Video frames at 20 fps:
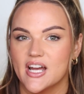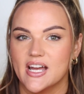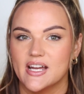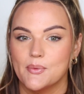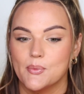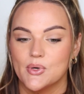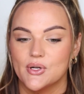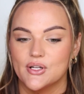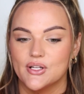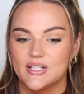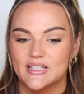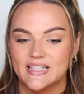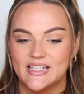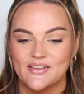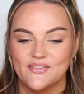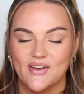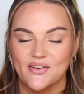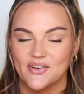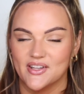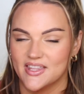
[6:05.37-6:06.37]
I will
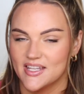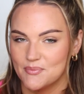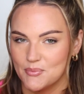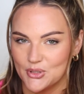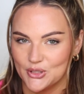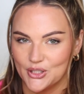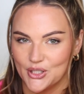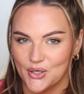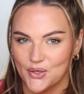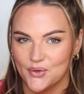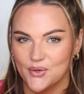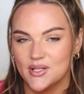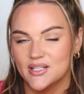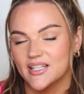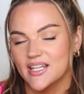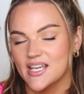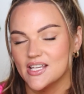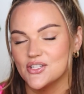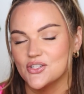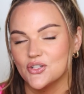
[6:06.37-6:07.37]
leave everything below
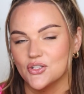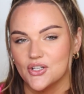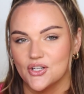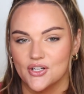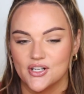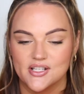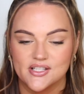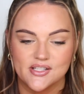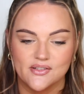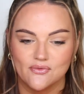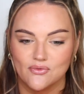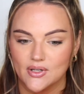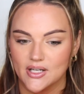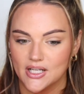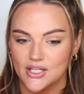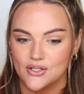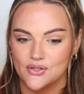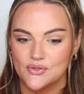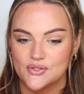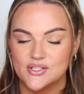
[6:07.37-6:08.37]
in case you're curious of what I
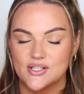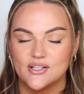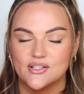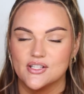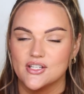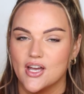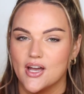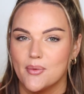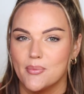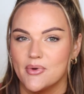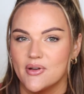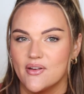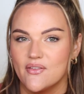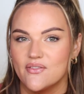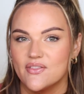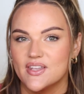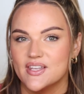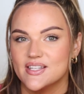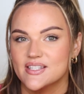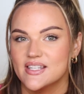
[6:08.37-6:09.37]
used on top
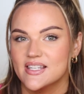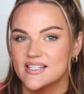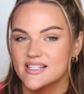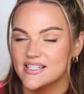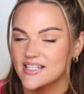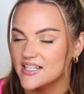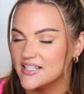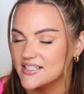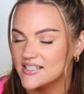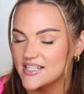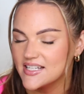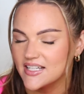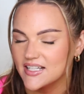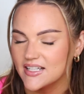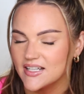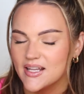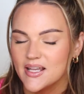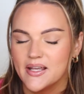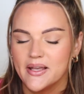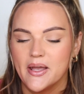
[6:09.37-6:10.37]
of this skin
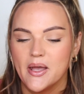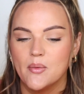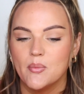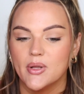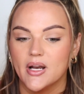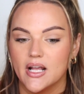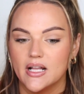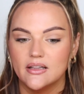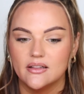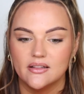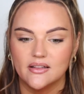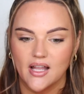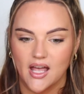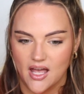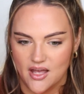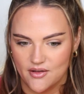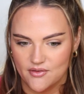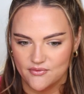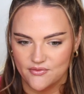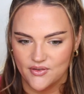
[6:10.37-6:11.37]
tint, but I
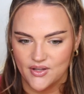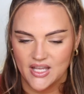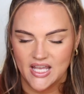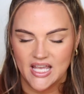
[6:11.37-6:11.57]
love